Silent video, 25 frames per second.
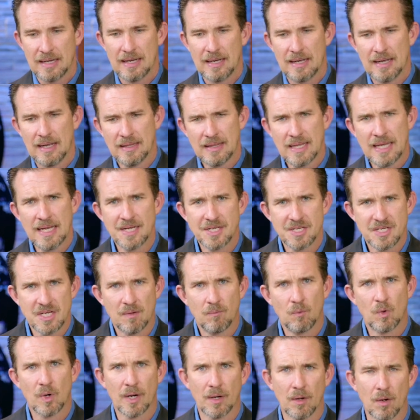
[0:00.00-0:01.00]
I think
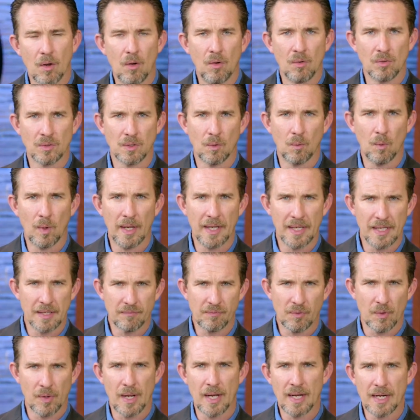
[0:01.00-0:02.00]
somewhere along the way,
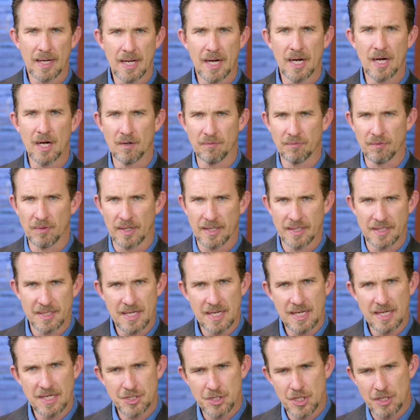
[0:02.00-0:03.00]
if we're not careful in
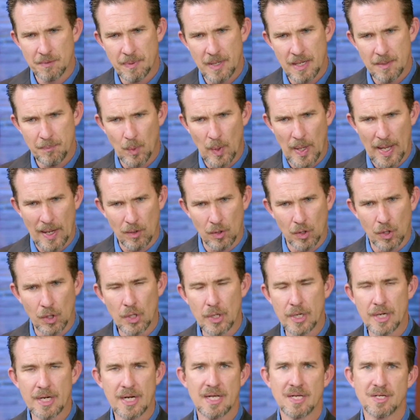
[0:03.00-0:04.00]
teaching people how
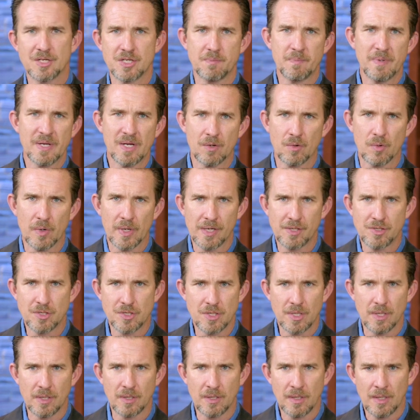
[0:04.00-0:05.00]
good it is to be a
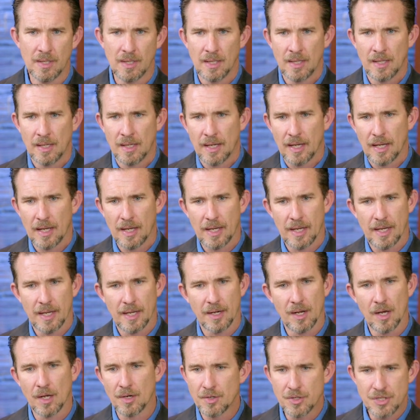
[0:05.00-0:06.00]
Christian
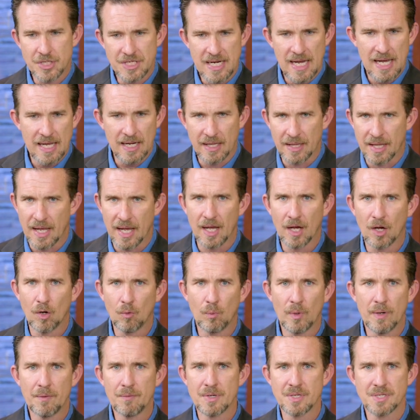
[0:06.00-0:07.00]
and understanding the
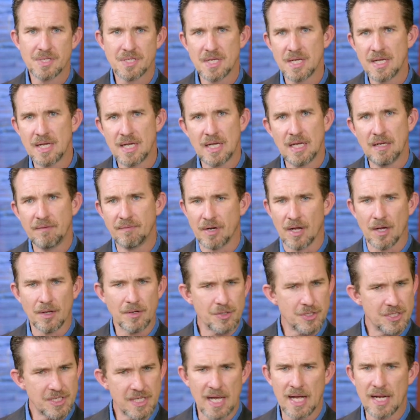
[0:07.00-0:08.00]
help we receive and
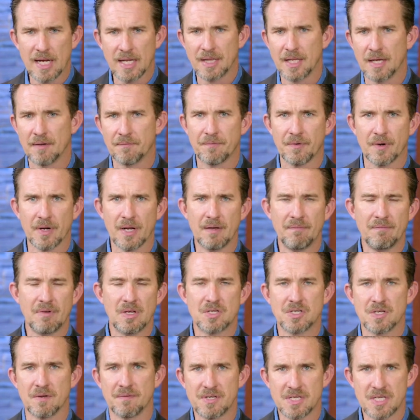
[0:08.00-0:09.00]
understanding that
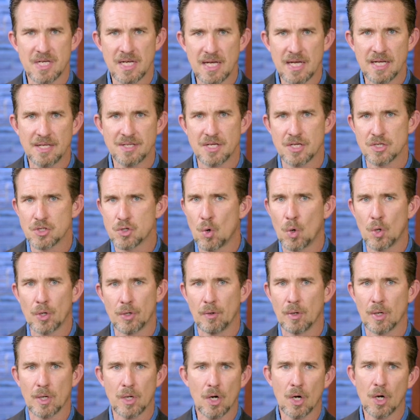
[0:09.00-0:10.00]
forgiveness of sins is going
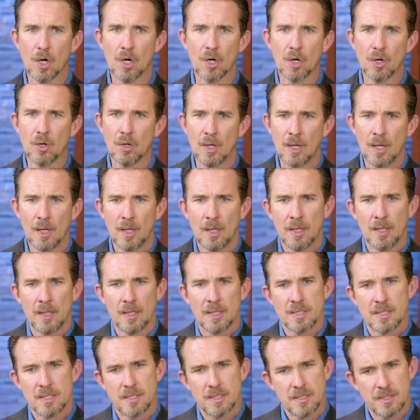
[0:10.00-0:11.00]
to occur,
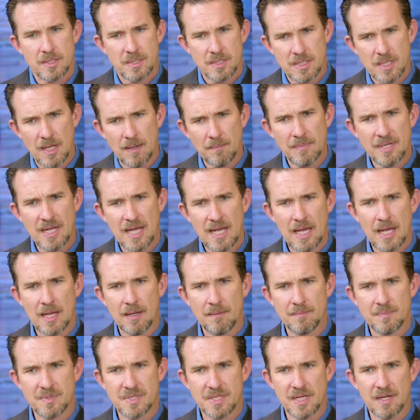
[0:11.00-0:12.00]

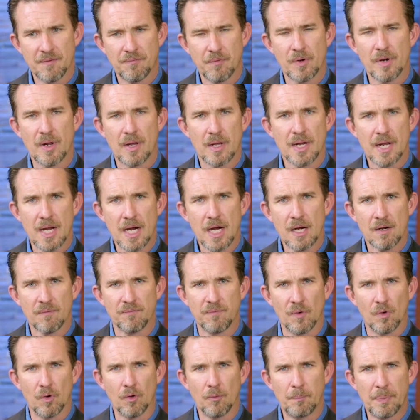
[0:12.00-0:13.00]
sometimes if we're not
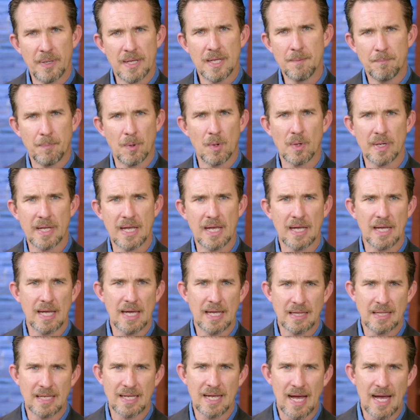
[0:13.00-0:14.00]
careful, people can get the